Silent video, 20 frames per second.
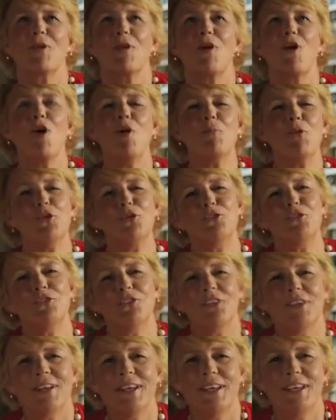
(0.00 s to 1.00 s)

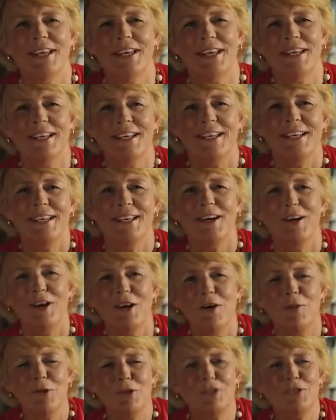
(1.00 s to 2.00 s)
almost,
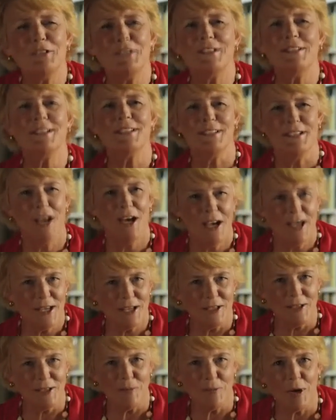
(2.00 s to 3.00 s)
almost in
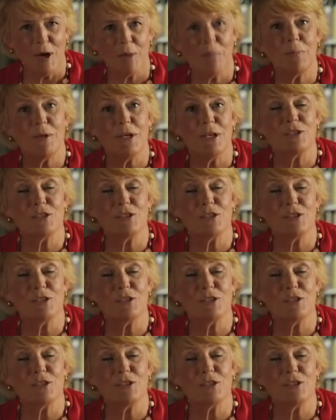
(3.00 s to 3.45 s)
denial about being